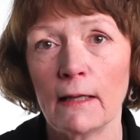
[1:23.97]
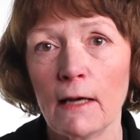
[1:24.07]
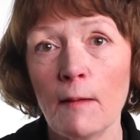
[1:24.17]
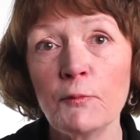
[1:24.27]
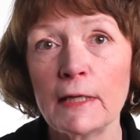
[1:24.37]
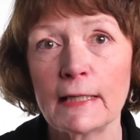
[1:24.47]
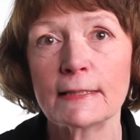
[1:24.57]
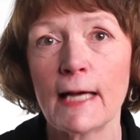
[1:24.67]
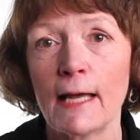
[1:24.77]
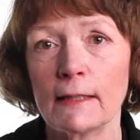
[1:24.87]
I got pretty
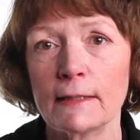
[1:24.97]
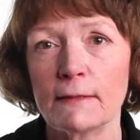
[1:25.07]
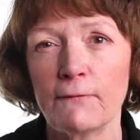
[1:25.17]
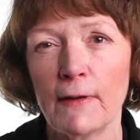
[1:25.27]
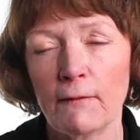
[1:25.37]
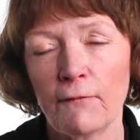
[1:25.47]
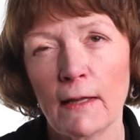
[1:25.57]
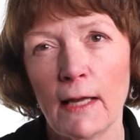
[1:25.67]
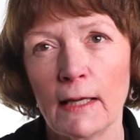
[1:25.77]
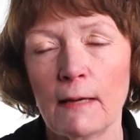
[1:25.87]
excited because it fe felt
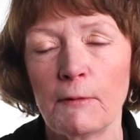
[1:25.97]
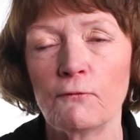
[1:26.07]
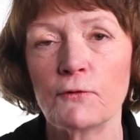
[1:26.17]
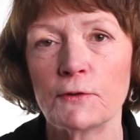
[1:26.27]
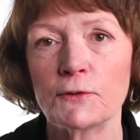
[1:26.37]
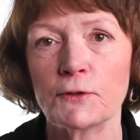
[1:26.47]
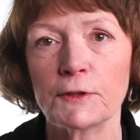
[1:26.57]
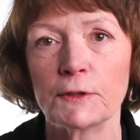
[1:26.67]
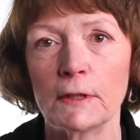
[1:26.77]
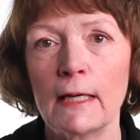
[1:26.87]
like coming full
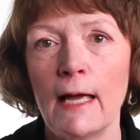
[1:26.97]
circle